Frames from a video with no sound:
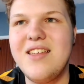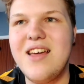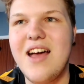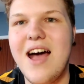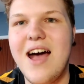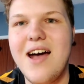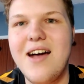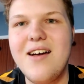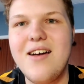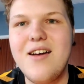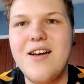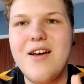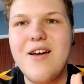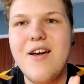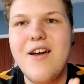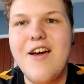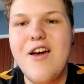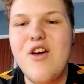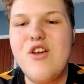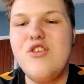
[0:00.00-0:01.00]

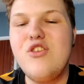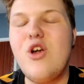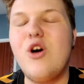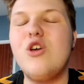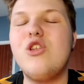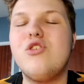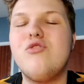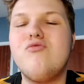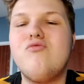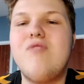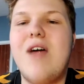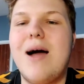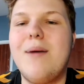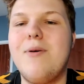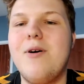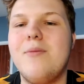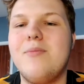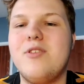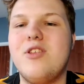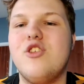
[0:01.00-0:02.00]
nice
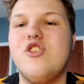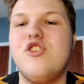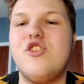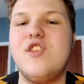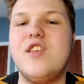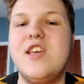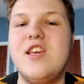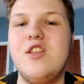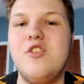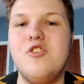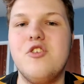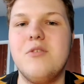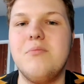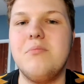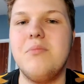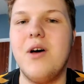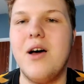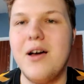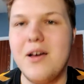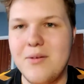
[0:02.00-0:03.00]
wrap up to the
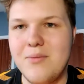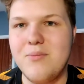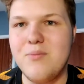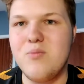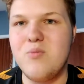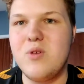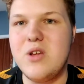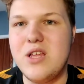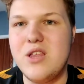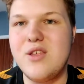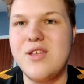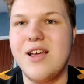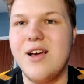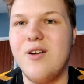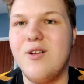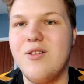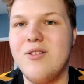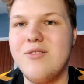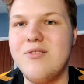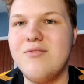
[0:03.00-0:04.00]
season, but we
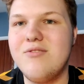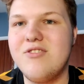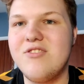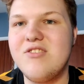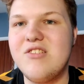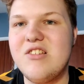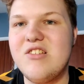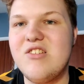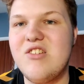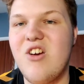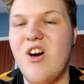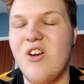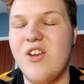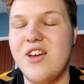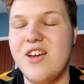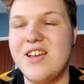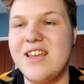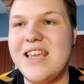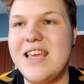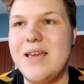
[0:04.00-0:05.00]
still got
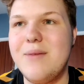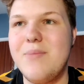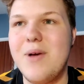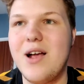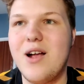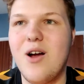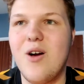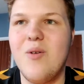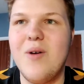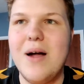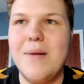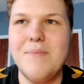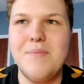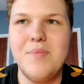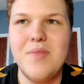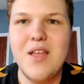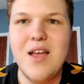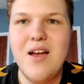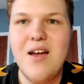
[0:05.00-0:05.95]
to keep it going.